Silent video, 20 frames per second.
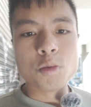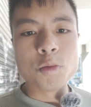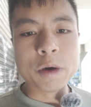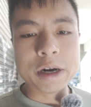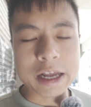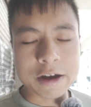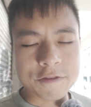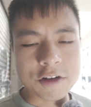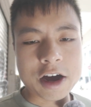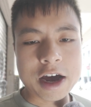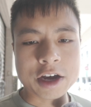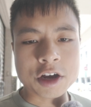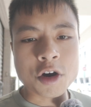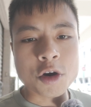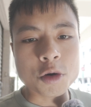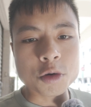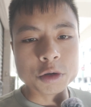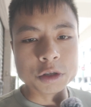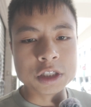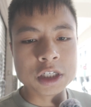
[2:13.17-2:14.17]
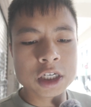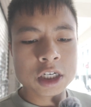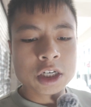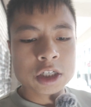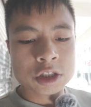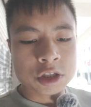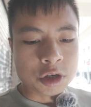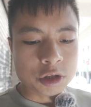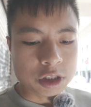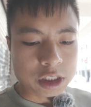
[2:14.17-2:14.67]
whenever I code,
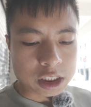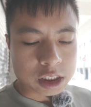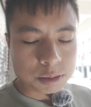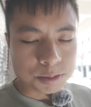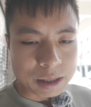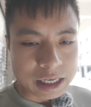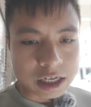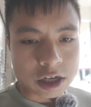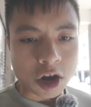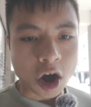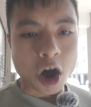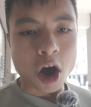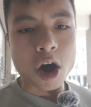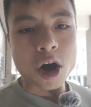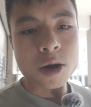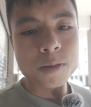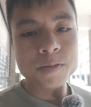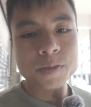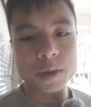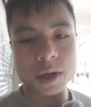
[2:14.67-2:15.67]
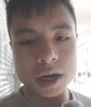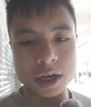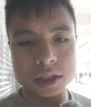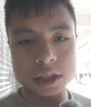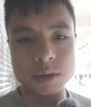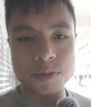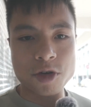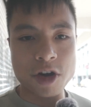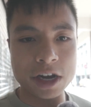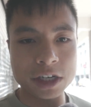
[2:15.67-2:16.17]
to just be calm
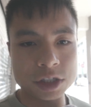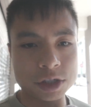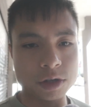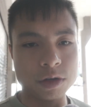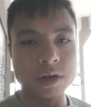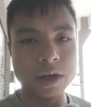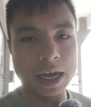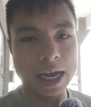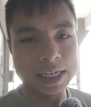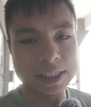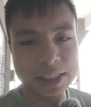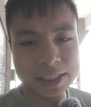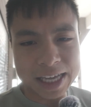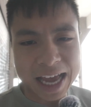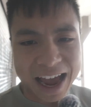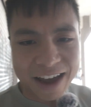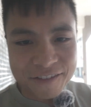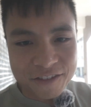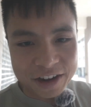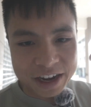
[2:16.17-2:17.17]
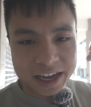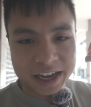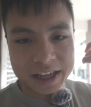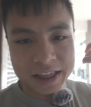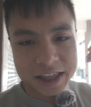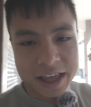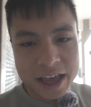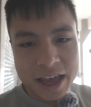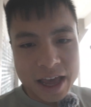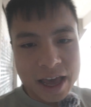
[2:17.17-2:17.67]
under pressure and just having
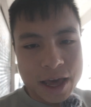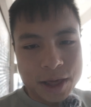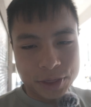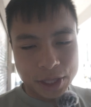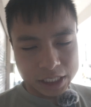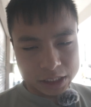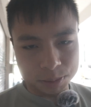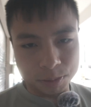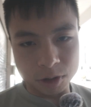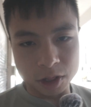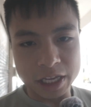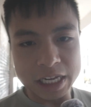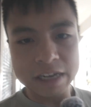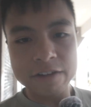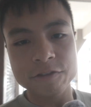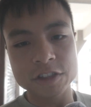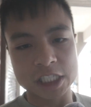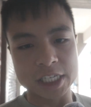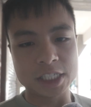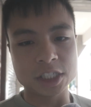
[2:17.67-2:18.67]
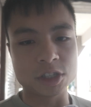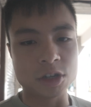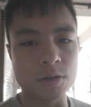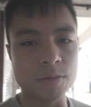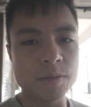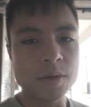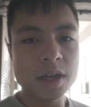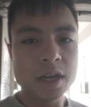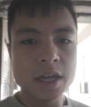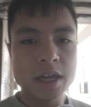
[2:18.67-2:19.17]
this belief
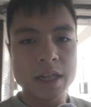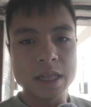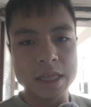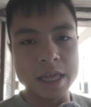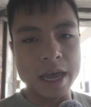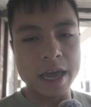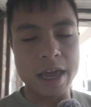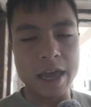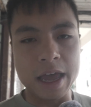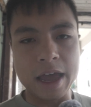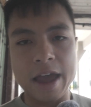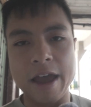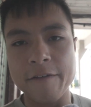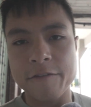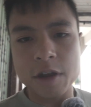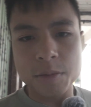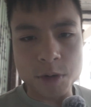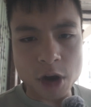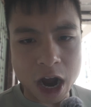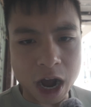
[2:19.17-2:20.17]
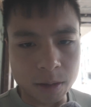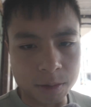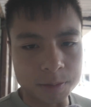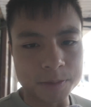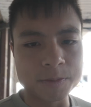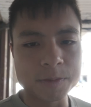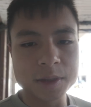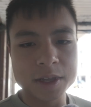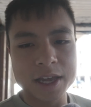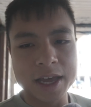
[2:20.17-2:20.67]
system that every
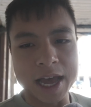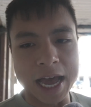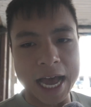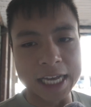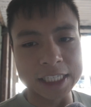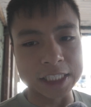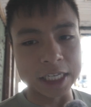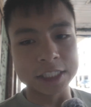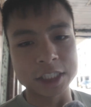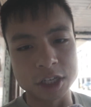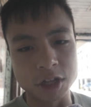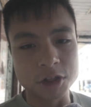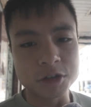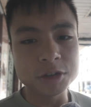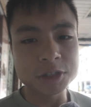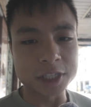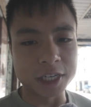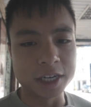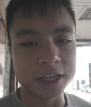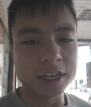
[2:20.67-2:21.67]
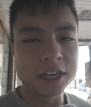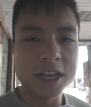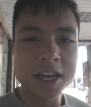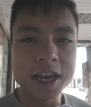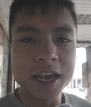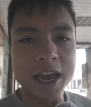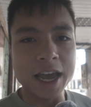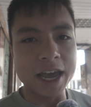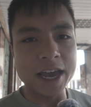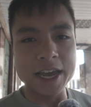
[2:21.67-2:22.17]
problem has a solution.
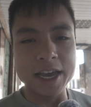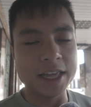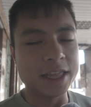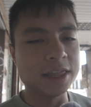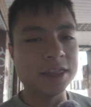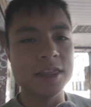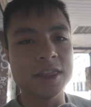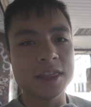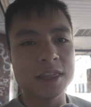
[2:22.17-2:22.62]
And